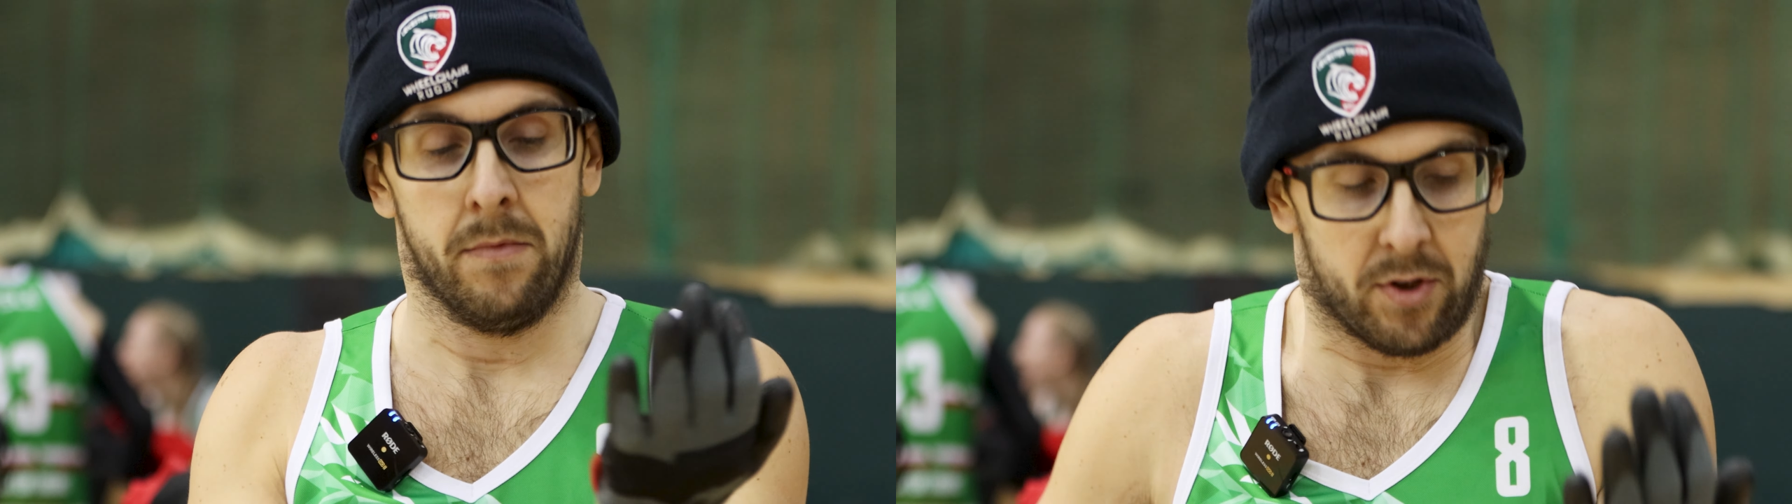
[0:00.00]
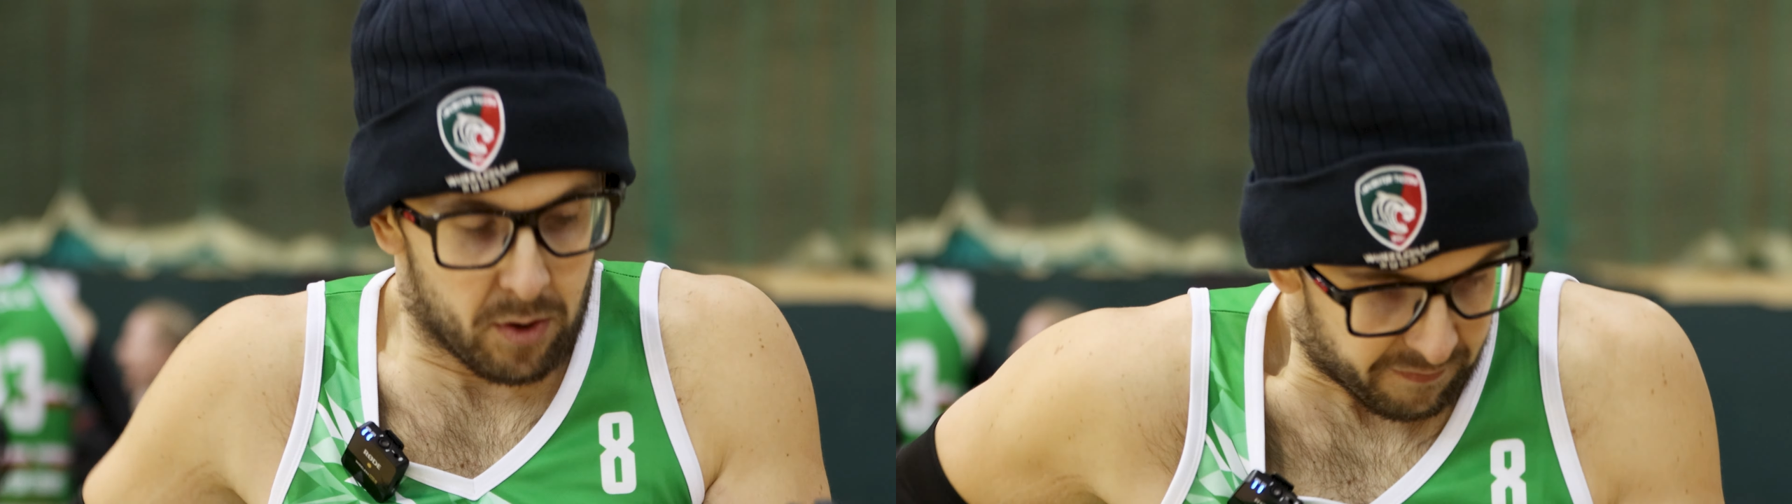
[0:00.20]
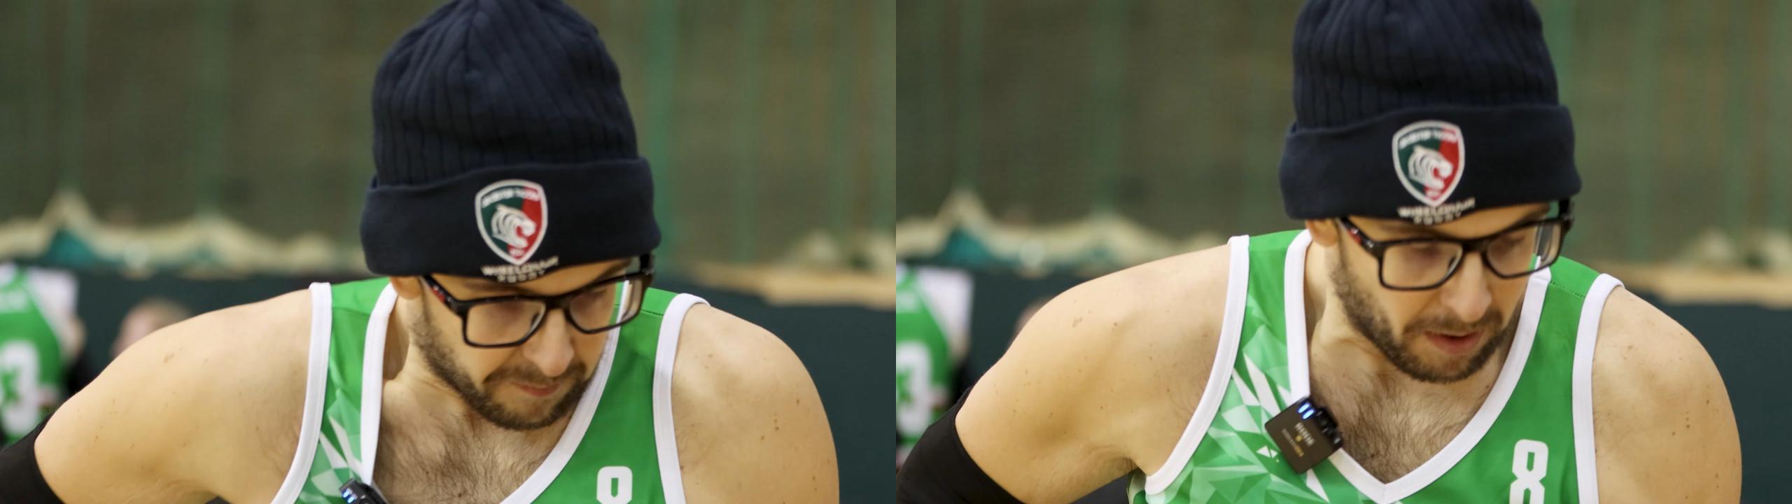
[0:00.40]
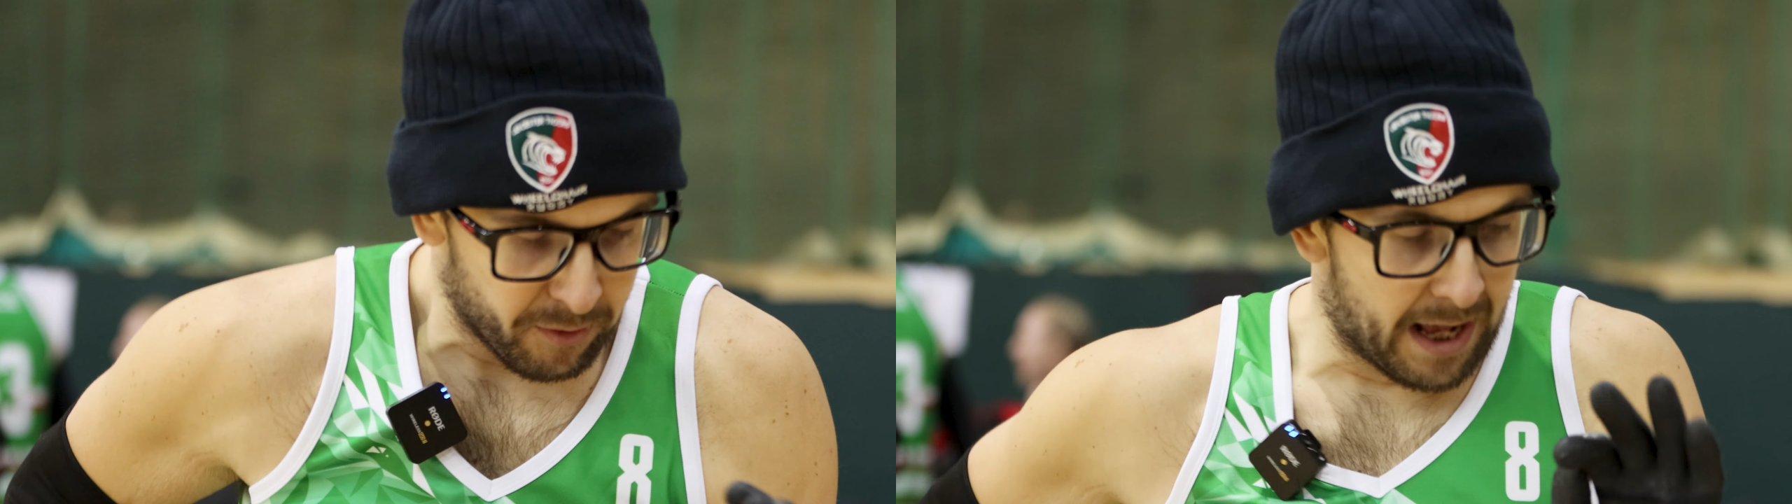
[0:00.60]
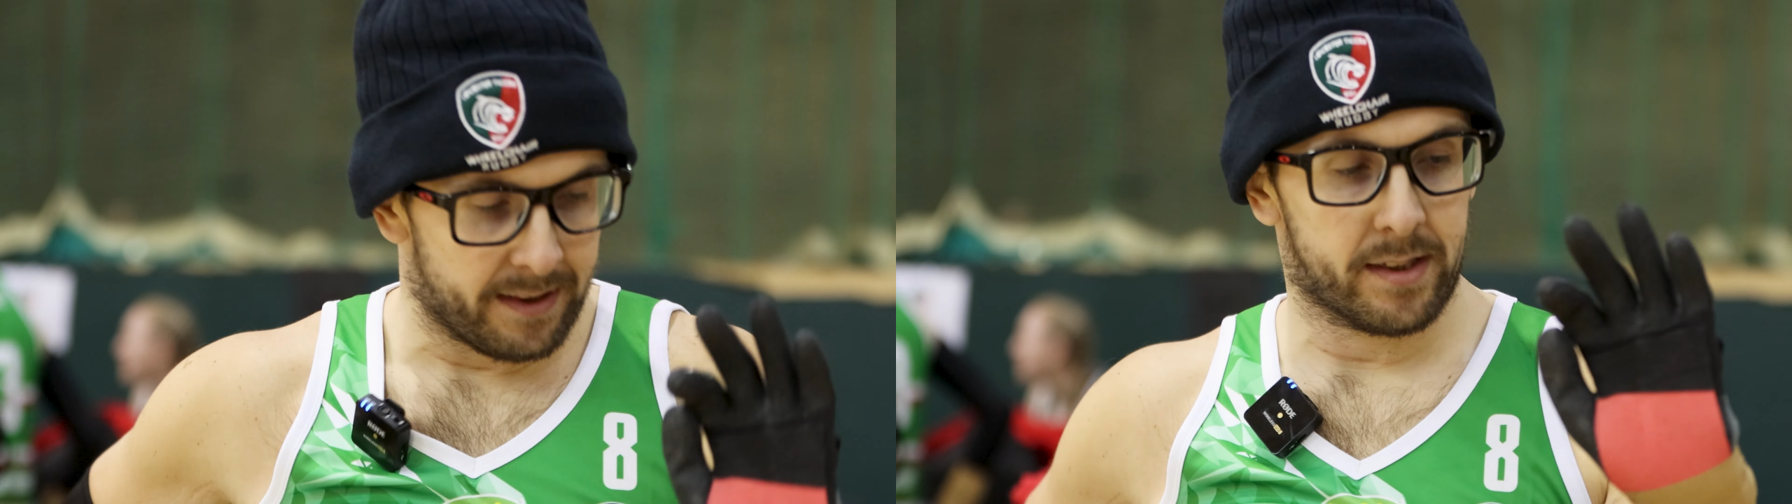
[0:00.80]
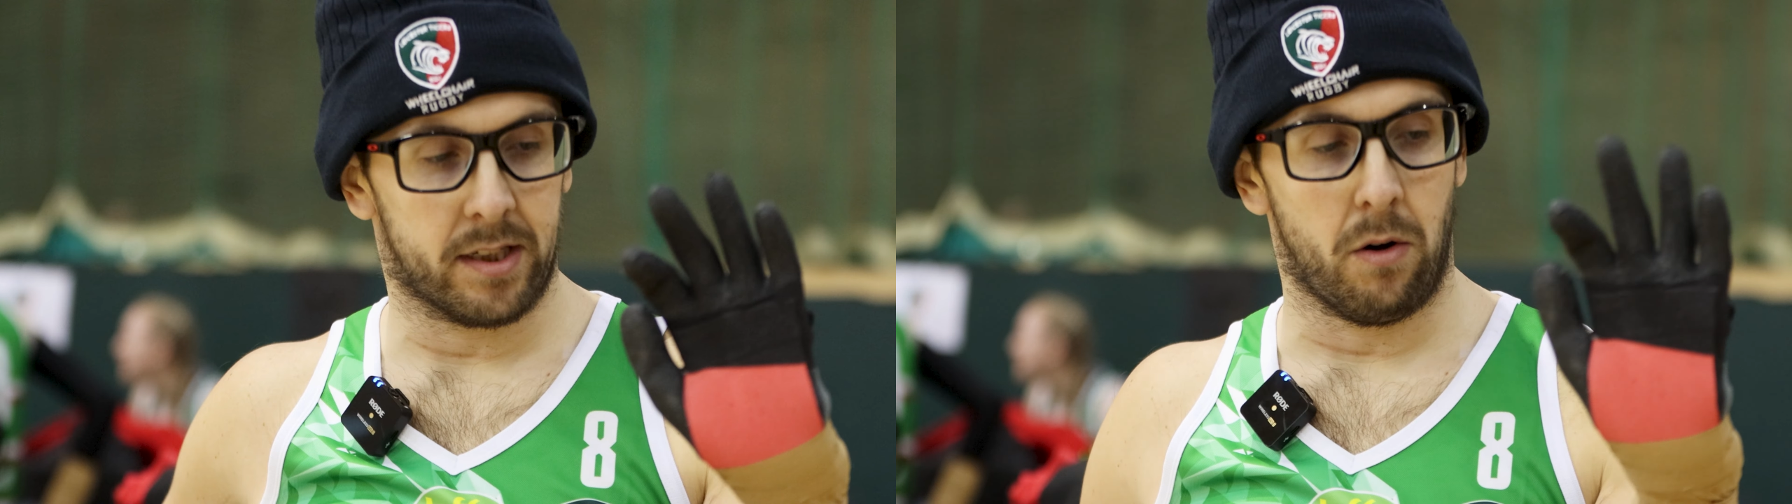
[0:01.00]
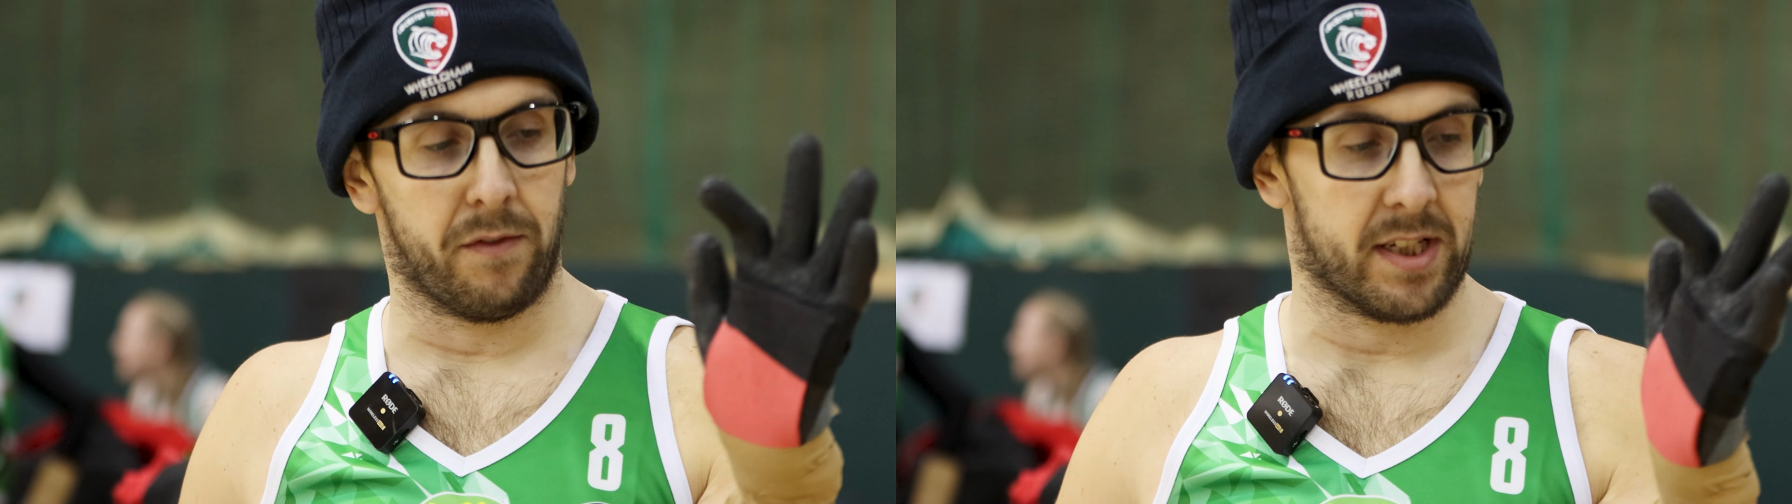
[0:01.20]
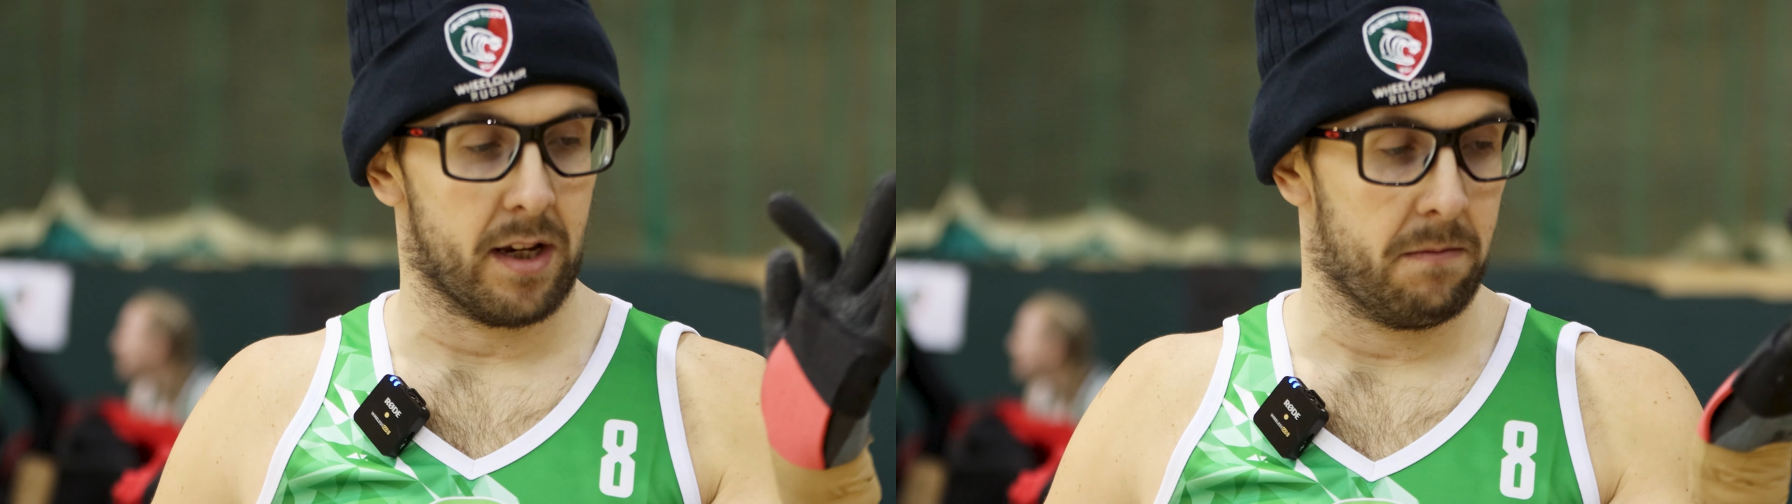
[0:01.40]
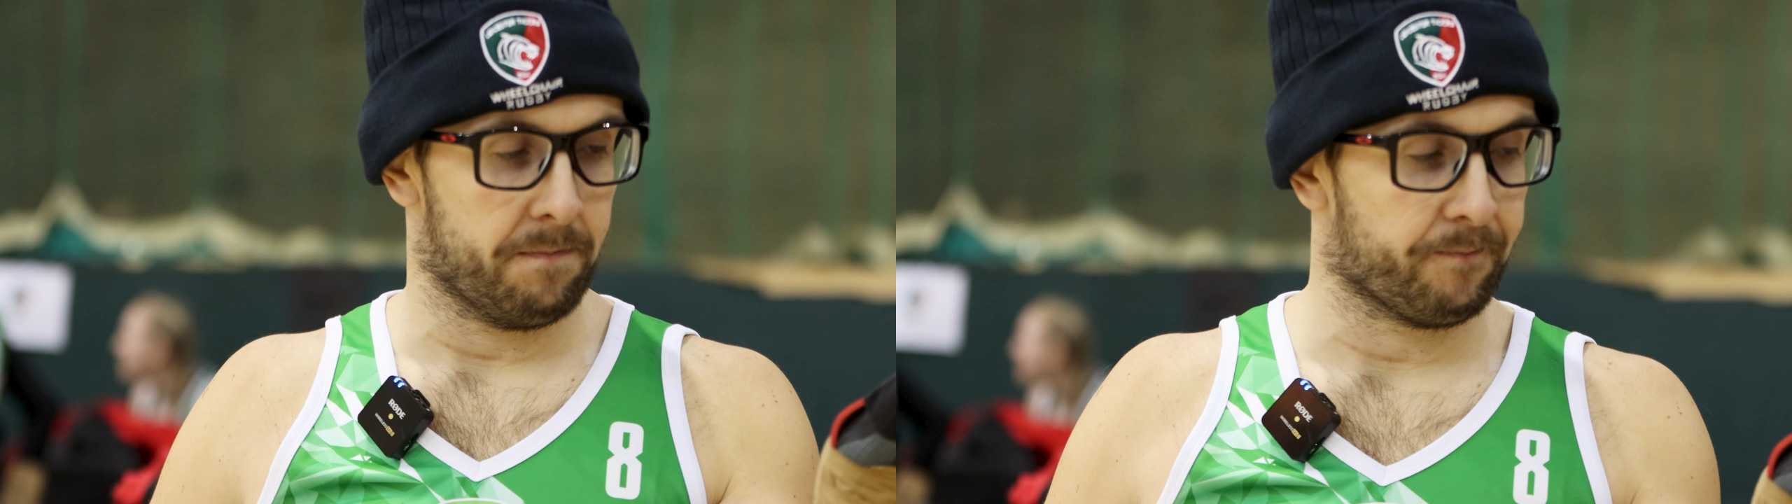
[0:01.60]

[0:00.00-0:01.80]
Do that for both hands, so obviously